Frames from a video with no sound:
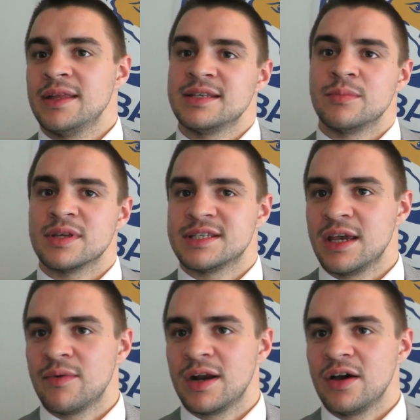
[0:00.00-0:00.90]
It didn't
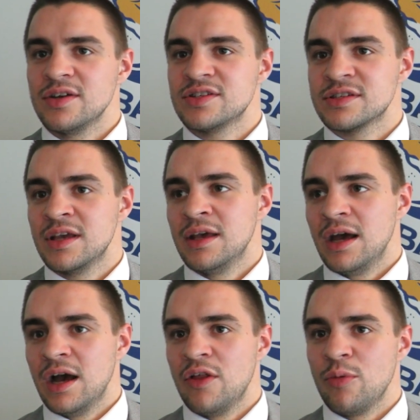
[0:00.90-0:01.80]
materialise.
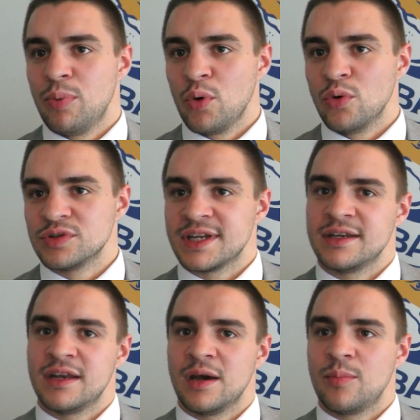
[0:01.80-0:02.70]
The board
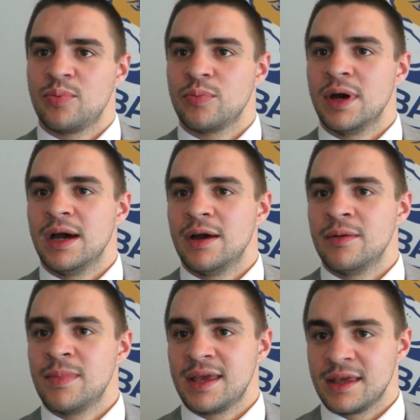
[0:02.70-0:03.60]
ended up
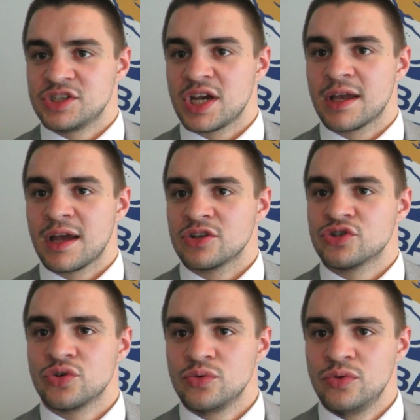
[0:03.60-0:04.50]
making Jack
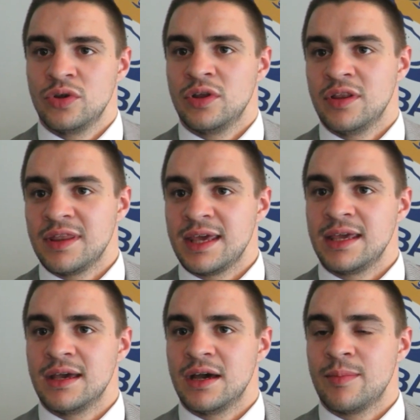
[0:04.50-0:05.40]
Catterall
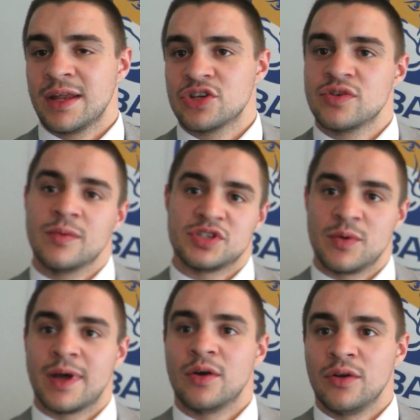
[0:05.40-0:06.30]
the mandatory, which
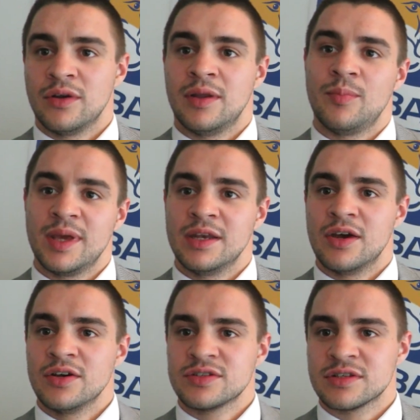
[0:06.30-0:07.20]
he went on and beat
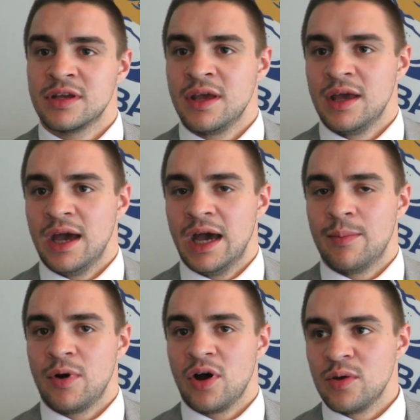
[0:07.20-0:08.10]
Nurse.
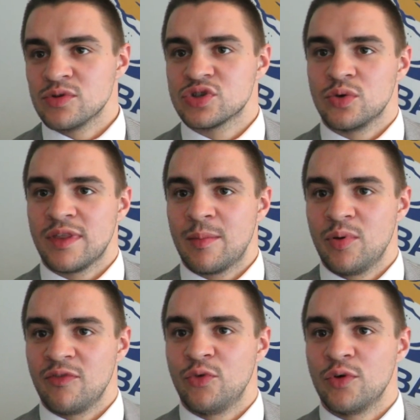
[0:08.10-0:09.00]
I was sort of then
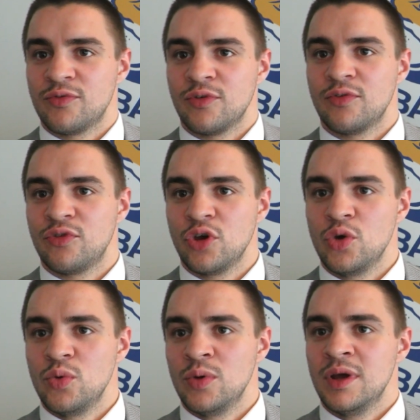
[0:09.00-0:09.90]
put forward for a
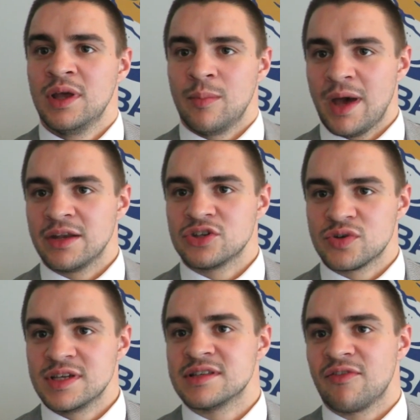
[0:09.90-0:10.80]
few
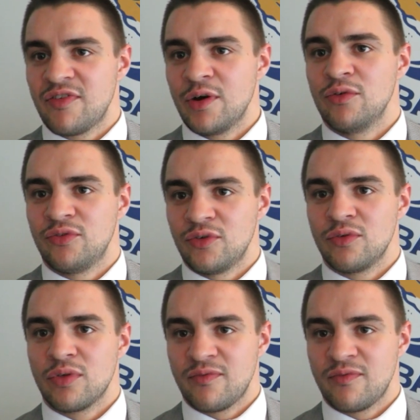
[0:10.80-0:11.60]
mandatories that fell through.